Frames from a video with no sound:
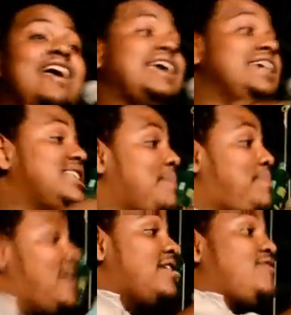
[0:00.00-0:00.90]
eat a
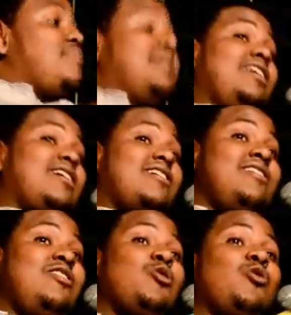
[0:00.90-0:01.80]
plant from
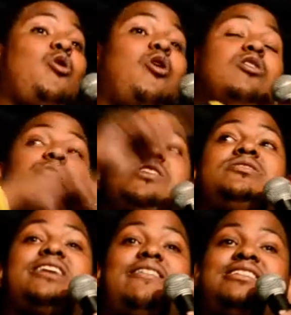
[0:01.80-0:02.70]
here, go all the way to
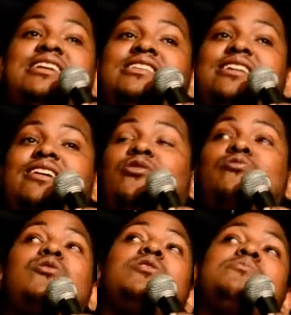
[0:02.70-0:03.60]
side center, go
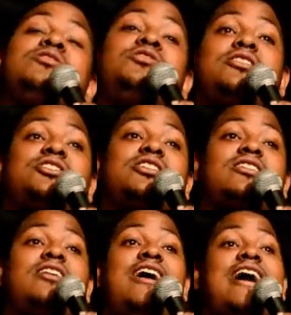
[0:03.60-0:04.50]
all the way to junction,
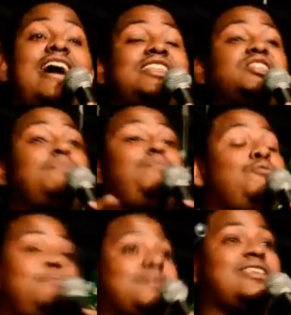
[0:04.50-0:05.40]
and it's
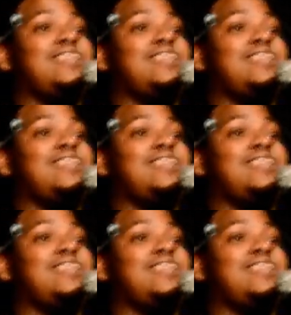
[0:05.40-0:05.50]
pooping.